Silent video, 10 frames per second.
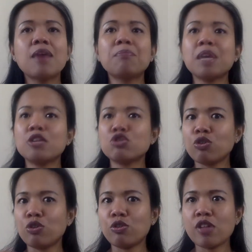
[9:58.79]
make
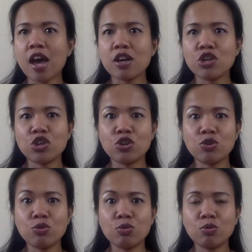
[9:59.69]
sure that
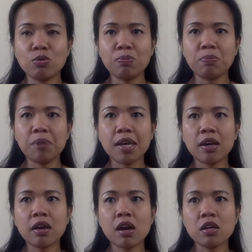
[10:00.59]
you pick
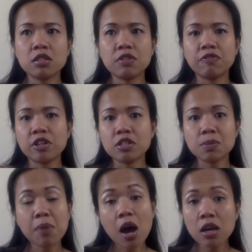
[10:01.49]
a different
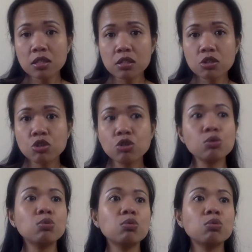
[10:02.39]
spot to